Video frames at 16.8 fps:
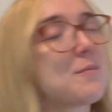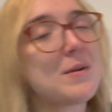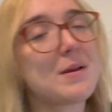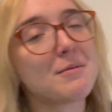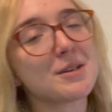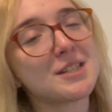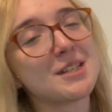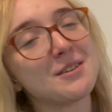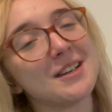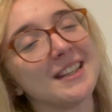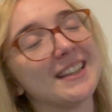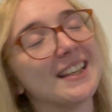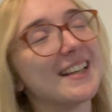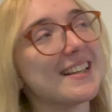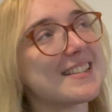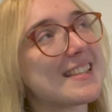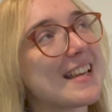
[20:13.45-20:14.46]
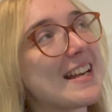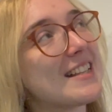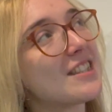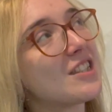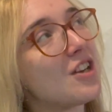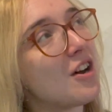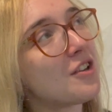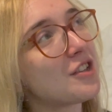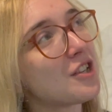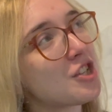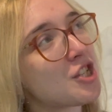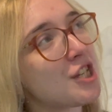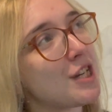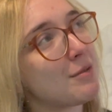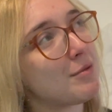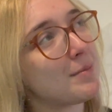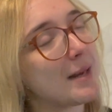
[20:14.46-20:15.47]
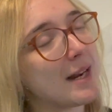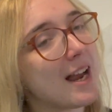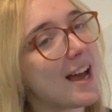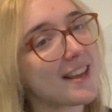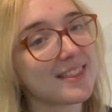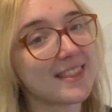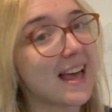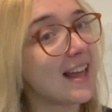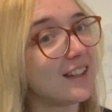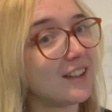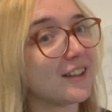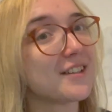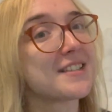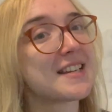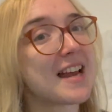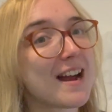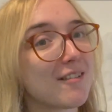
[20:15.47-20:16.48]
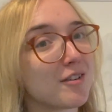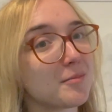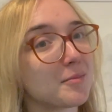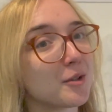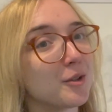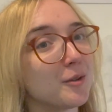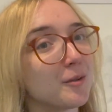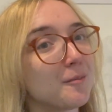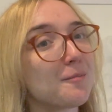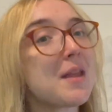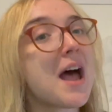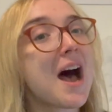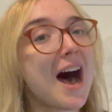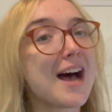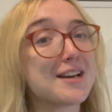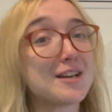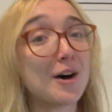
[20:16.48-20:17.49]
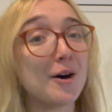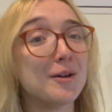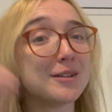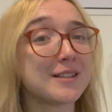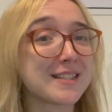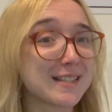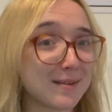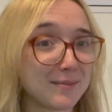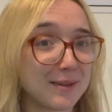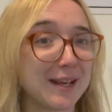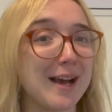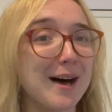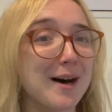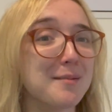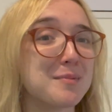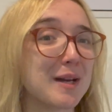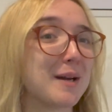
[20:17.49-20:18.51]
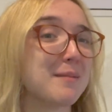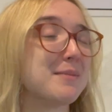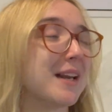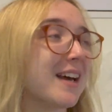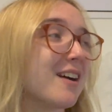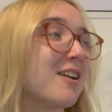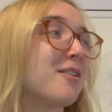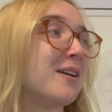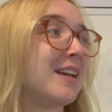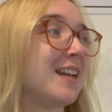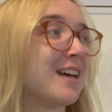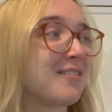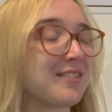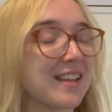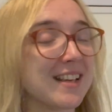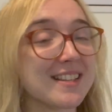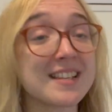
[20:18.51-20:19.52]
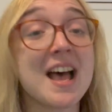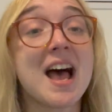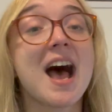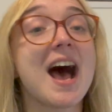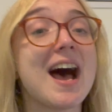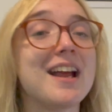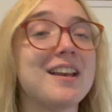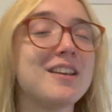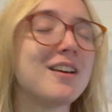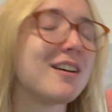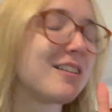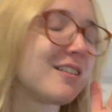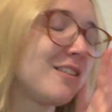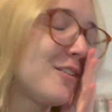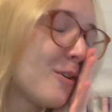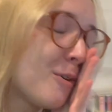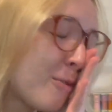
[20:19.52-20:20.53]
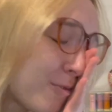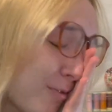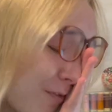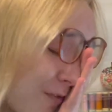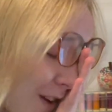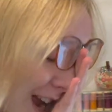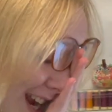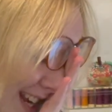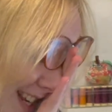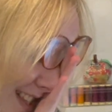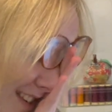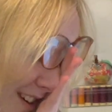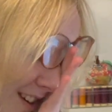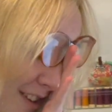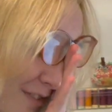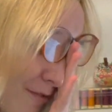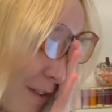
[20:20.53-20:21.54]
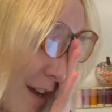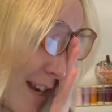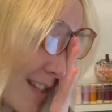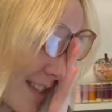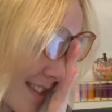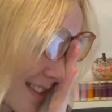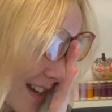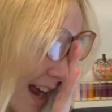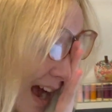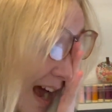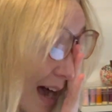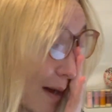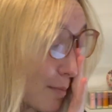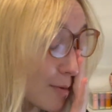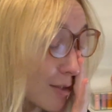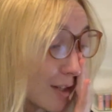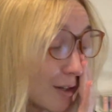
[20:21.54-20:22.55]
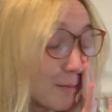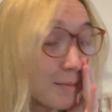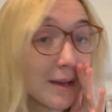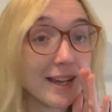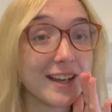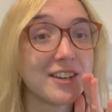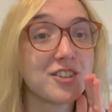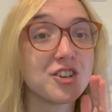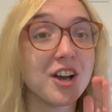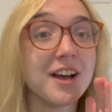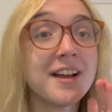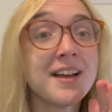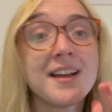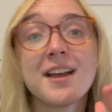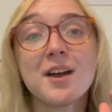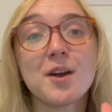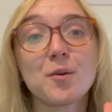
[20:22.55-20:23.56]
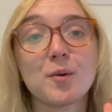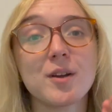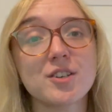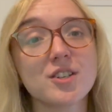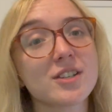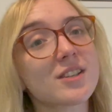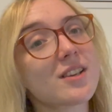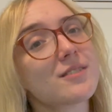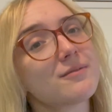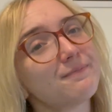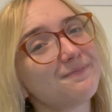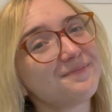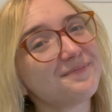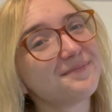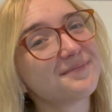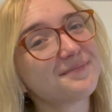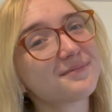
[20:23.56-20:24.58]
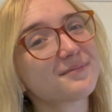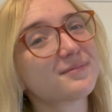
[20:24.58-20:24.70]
we were doing this, it's not that she would be like, that looks terrible. I'd hold something up and I'd be like, oh, I love this. And your face, her face is an absolute picture where it just goes, mm.